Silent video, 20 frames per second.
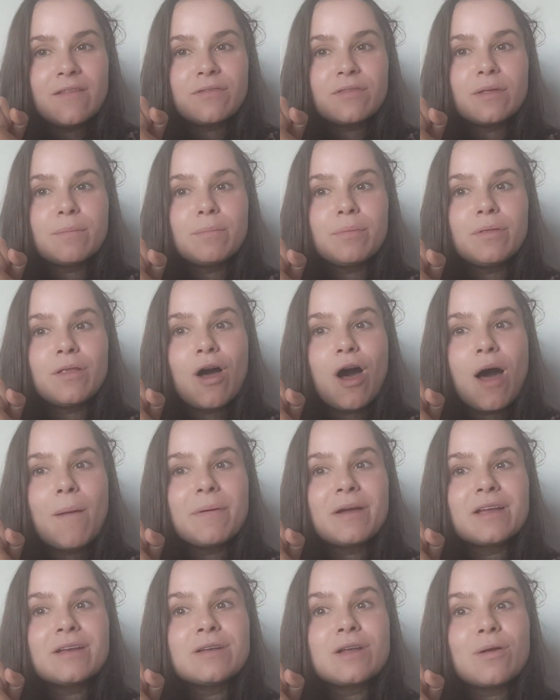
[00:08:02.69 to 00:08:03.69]
the blob
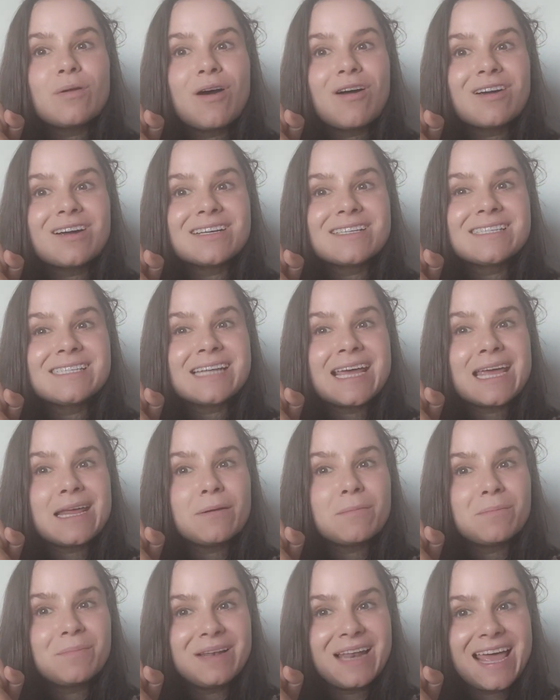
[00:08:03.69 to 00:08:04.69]
can no longer stay
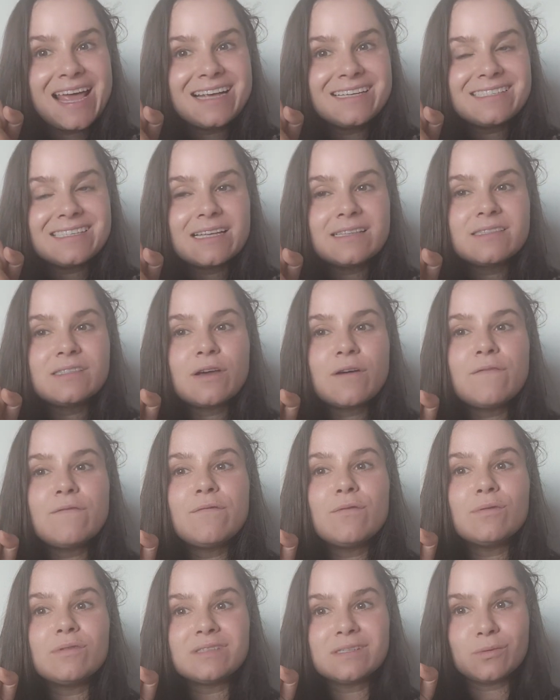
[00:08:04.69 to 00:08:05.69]
in place and so
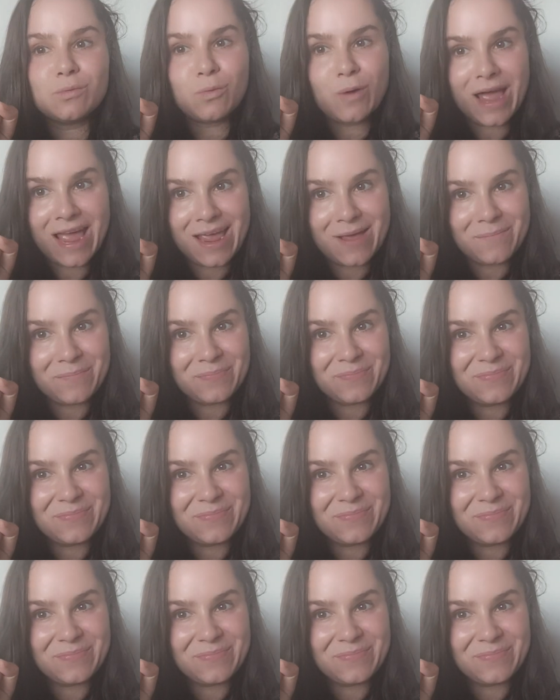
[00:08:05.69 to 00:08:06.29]
falls away.